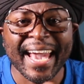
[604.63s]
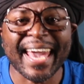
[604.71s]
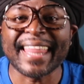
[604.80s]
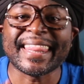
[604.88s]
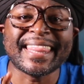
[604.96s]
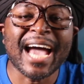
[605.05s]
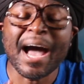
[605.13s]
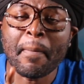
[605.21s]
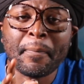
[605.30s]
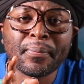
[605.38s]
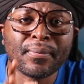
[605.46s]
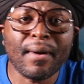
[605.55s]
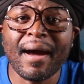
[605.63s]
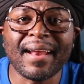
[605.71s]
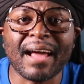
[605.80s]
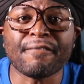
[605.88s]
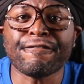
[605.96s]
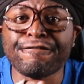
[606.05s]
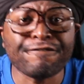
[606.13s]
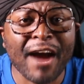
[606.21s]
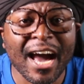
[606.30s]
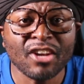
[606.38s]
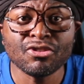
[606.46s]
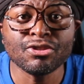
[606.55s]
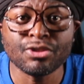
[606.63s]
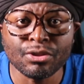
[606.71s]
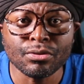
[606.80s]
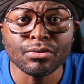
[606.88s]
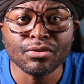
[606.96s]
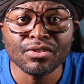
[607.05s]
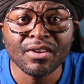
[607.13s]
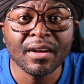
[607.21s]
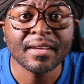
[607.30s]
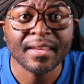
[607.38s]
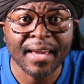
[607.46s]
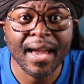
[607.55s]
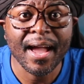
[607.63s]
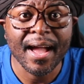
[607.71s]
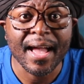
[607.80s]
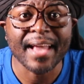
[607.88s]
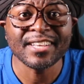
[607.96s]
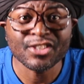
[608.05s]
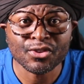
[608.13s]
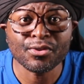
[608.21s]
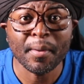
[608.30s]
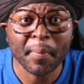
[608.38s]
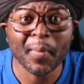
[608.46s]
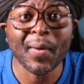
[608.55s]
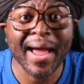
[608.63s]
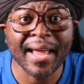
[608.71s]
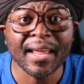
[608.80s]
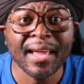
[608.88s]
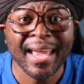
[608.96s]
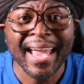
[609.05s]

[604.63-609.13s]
and that product follows you? Yeah, it's creepy, right?